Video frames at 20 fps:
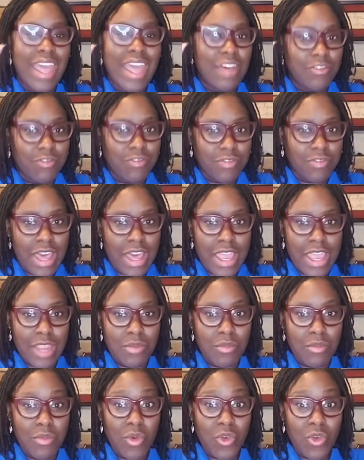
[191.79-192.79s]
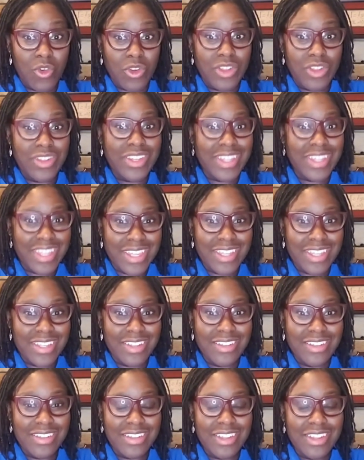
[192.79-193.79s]
fine motor
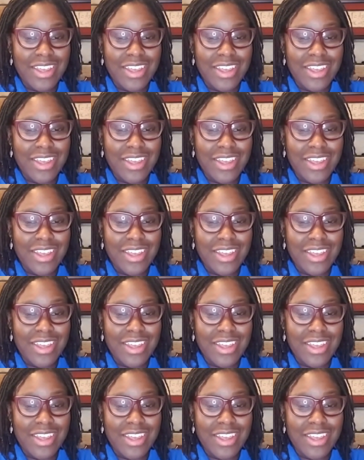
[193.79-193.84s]
skills,